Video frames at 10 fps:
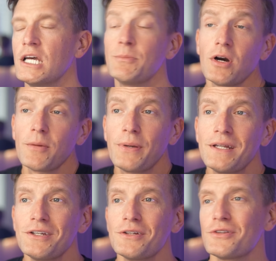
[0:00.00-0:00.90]
In my
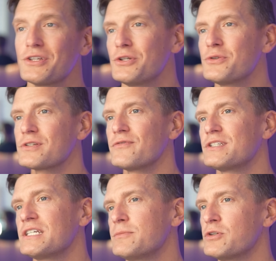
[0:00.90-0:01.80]
opinion, the use of a
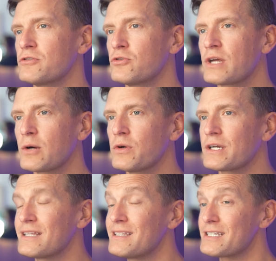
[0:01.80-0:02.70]
deep neural
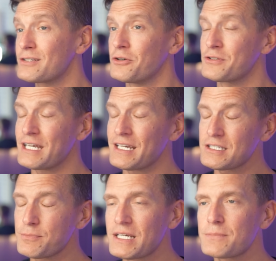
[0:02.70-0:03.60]
network in this
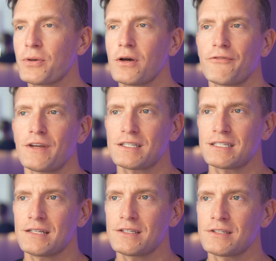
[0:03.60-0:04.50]
context makes perfect
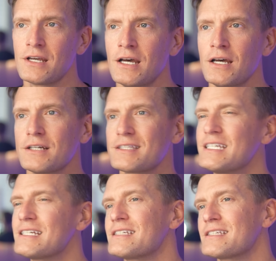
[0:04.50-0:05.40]
sense as
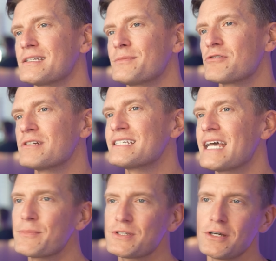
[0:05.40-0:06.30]
these systems are
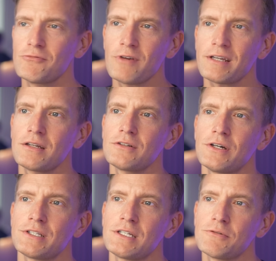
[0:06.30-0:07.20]
adept at
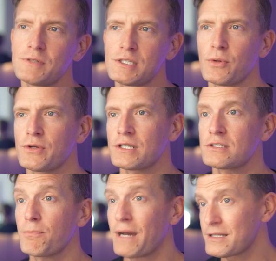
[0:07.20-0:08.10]
recognizing and responding
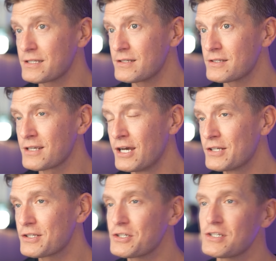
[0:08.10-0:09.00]
to patterns
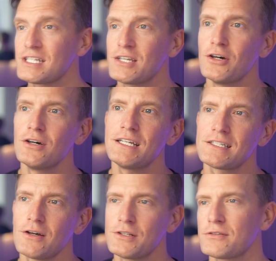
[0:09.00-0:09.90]
such as the early
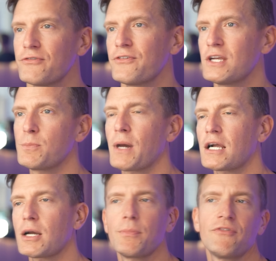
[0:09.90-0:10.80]
signs of
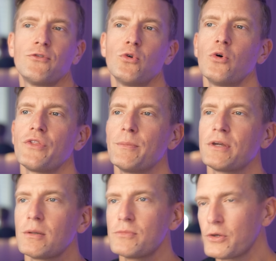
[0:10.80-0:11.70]
feedback before they
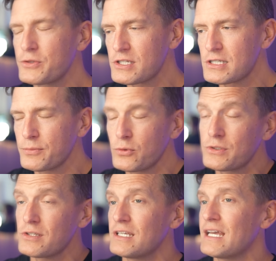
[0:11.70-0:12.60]
become noticeable
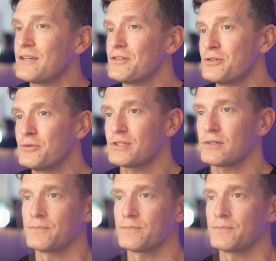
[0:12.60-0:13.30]
to the end user.